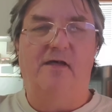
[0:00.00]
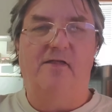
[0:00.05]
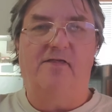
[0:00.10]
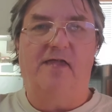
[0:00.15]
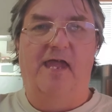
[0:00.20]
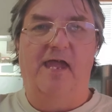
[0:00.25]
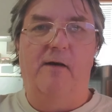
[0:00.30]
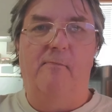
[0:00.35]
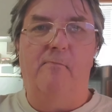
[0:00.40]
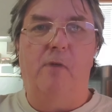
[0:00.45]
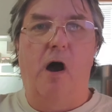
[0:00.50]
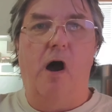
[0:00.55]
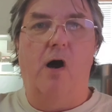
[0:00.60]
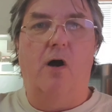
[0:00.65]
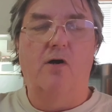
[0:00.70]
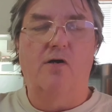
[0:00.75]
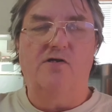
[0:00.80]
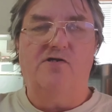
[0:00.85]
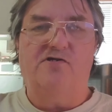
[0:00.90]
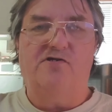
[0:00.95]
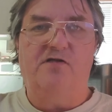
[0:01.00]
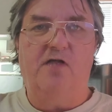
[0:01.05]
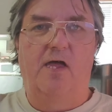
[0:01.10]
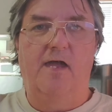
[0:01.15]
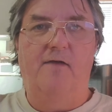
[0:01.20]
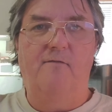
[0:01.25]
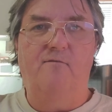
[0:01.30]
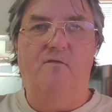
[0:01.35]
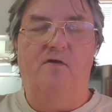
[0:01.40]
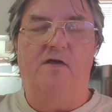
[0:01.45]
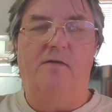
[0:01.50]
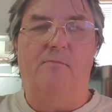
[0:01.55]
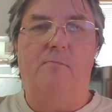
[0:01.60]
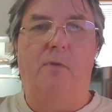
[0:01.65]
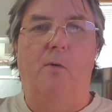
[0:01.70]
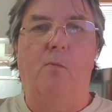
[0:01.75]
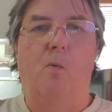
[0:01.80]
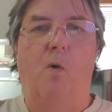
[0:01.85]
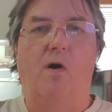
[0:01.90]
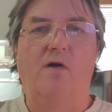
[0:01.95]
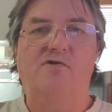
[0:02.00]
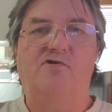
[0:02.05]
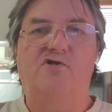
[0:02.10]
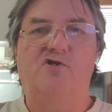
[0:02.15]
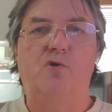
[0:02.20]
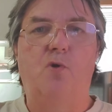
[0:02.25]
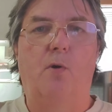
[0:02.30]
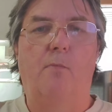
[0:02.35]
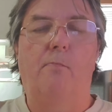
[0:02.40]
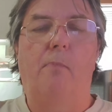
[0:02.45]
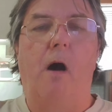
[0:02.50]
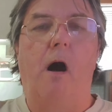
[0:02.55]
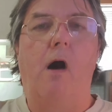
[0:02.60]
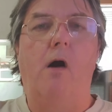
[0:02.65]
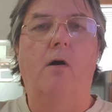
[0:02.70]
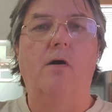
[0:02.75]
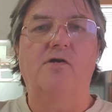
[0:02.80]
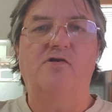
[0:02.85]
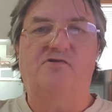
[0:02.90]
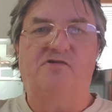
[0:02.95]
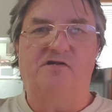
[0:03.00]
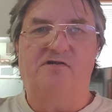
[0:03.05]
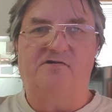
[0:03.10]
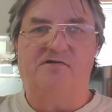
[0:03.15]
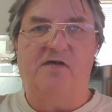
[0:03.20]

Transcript: that they abolished slavery, but once you abolish the